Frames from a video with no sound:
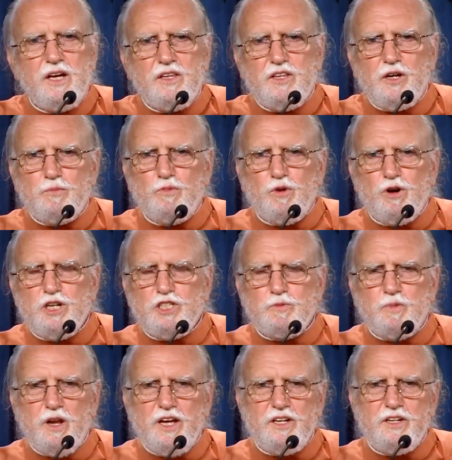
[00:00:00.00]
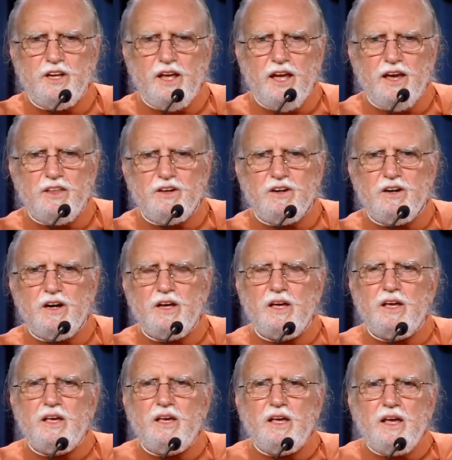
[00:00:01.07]
Their boys played together.
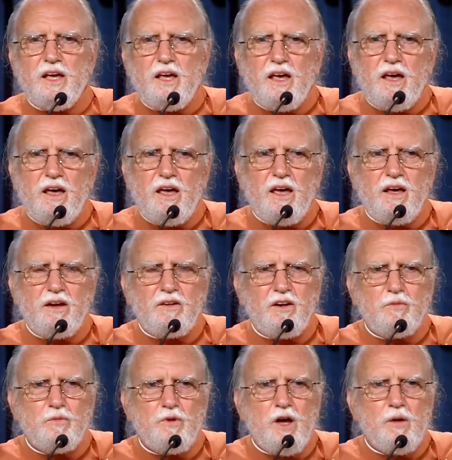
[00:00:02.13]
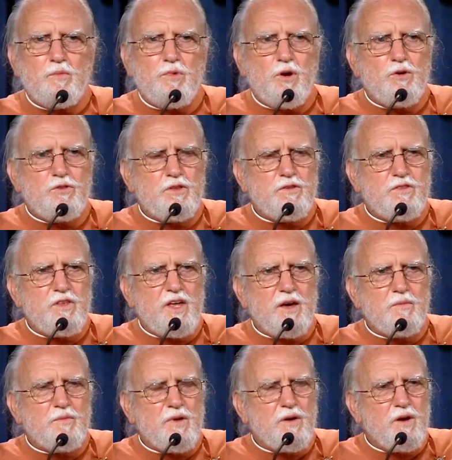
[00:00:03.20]
And both of
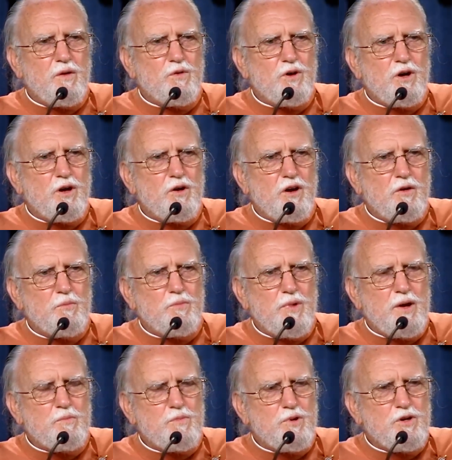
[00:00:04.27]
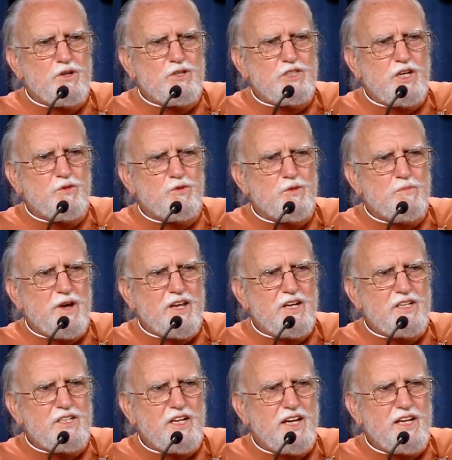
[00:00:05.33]
them were members and were
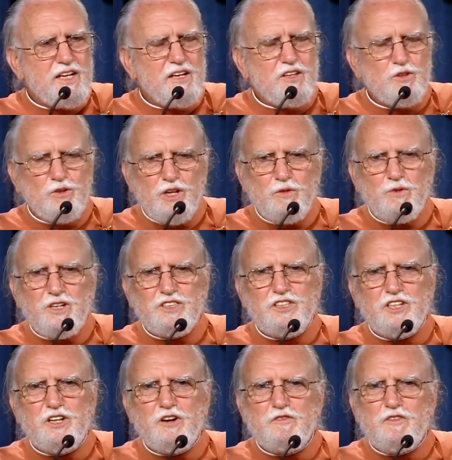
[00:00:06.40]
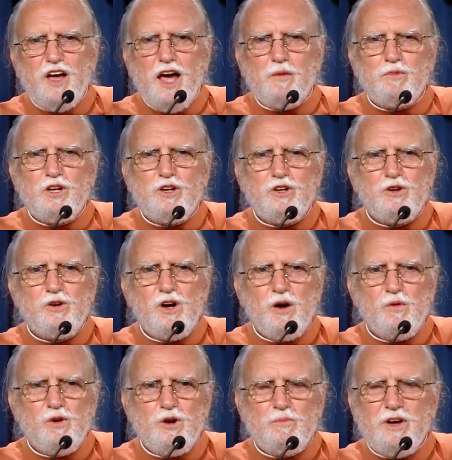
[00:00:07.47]
meditating, and the only ones in their family who
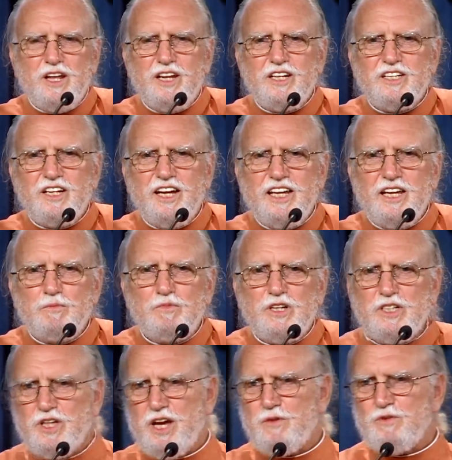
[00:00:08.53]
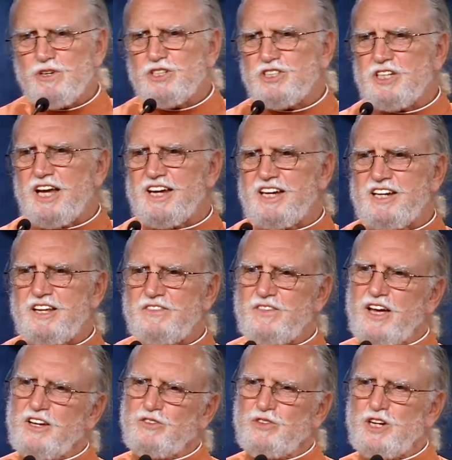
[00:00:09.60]
were meditating, but they weren't saying
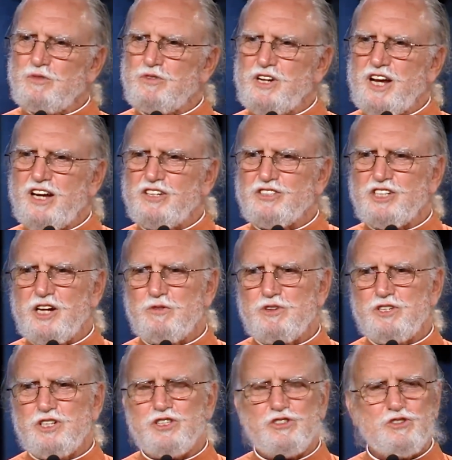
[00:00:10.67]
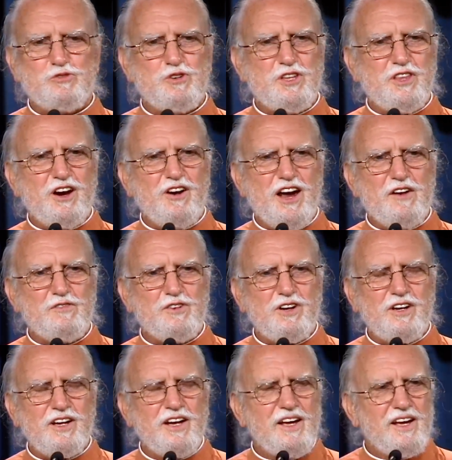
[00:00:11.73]
anything to anyone else. They were just doing their effort.